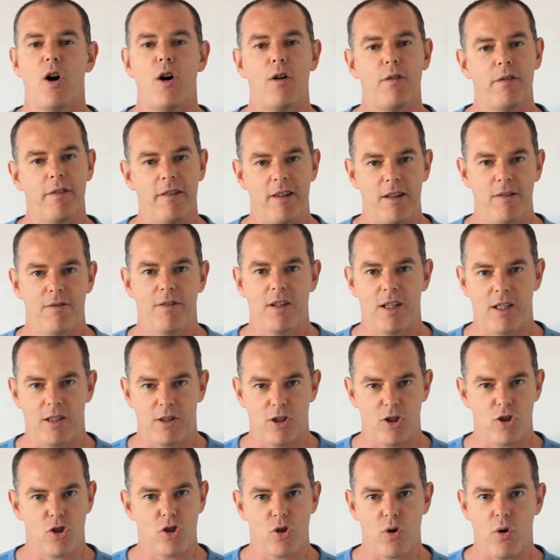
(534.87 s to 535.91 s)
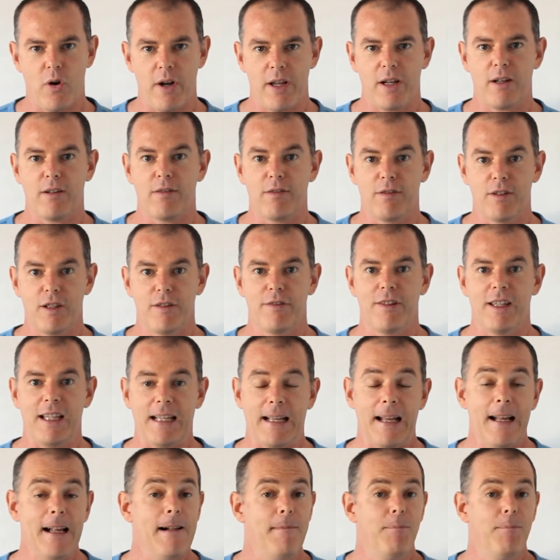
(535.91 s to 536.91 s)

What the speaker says: of living, the joy of living.